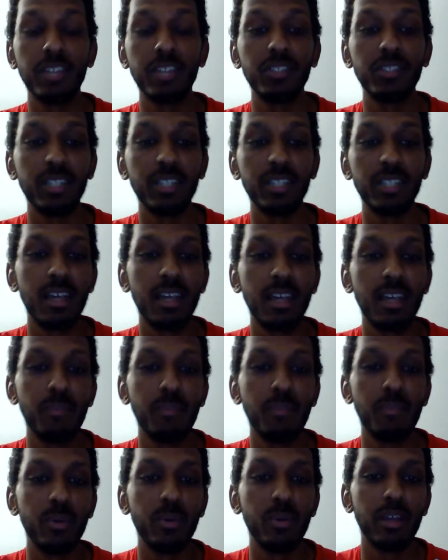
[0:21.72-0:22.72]
potentially
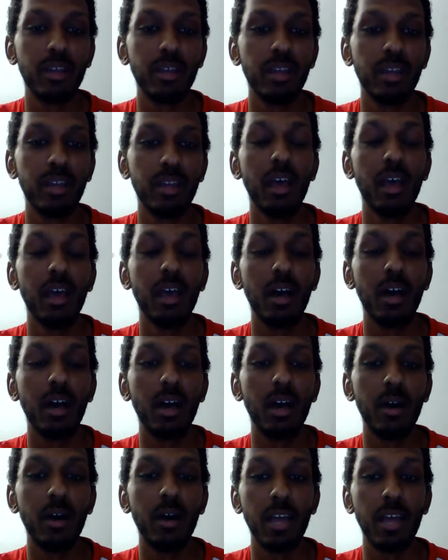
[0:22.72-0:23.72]
a 10-point
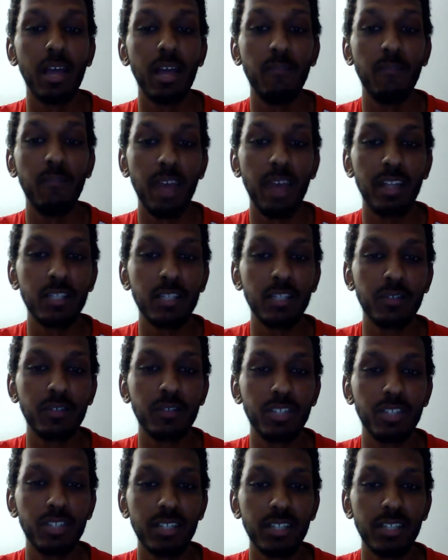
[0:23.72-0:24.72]

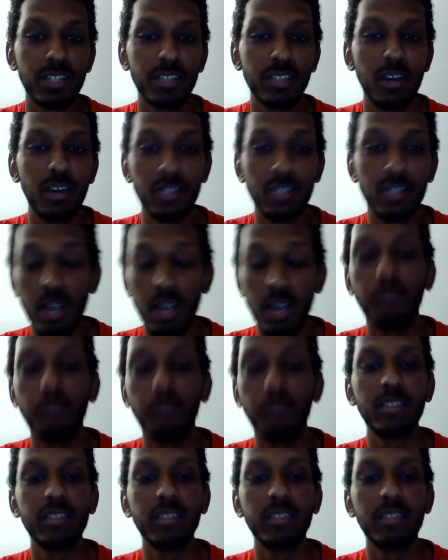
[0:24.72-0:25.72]
advantage for Chelsea on
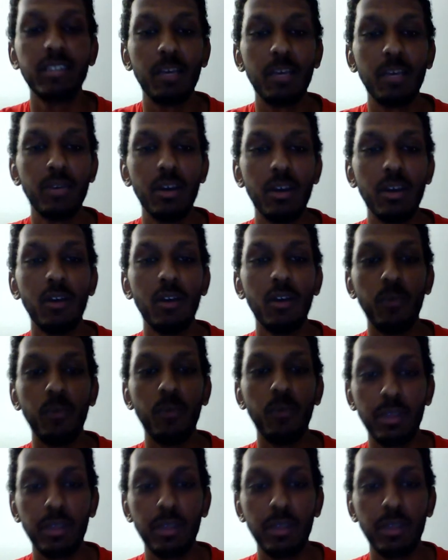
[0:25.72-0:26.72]
top of the table
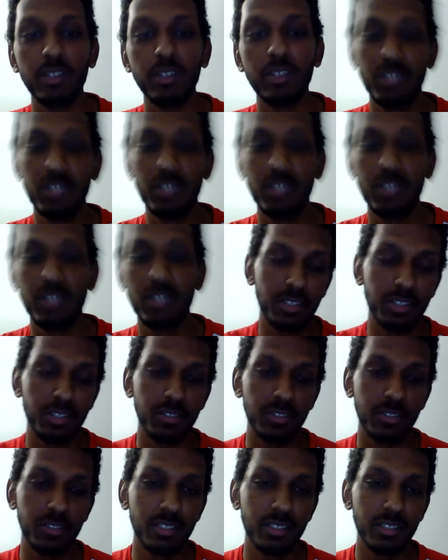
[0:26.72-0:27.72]
with
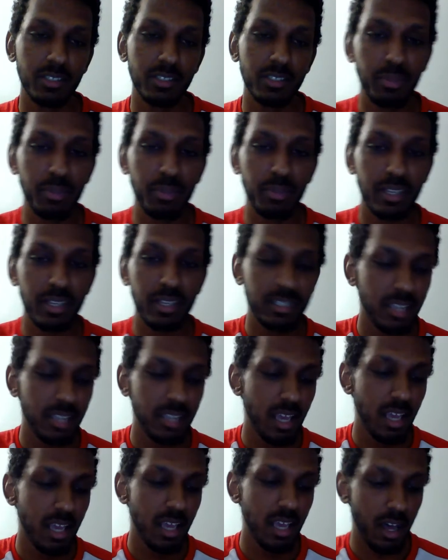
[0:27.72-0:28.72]
Arsenal in second
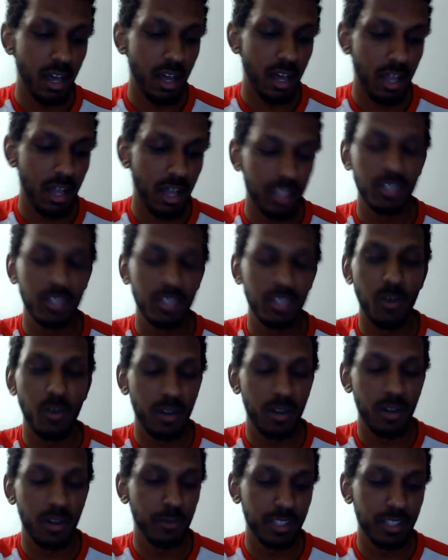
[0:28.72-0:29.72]
place. Let's
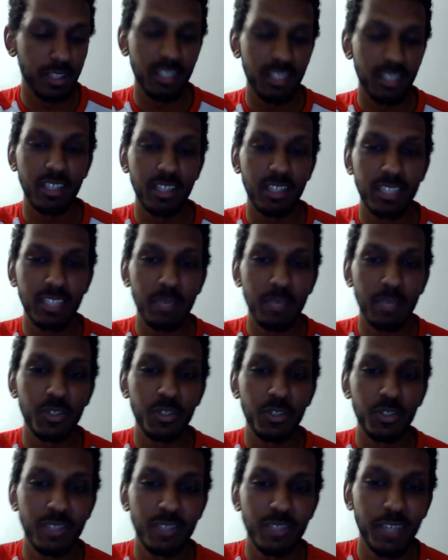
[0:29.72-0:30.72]
go on with the
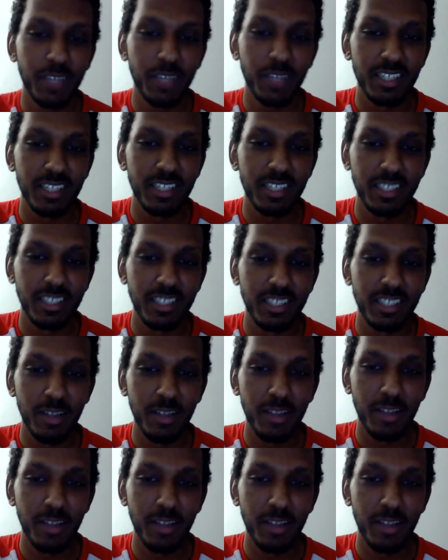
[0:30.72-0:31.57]
team strengths and weaknesses.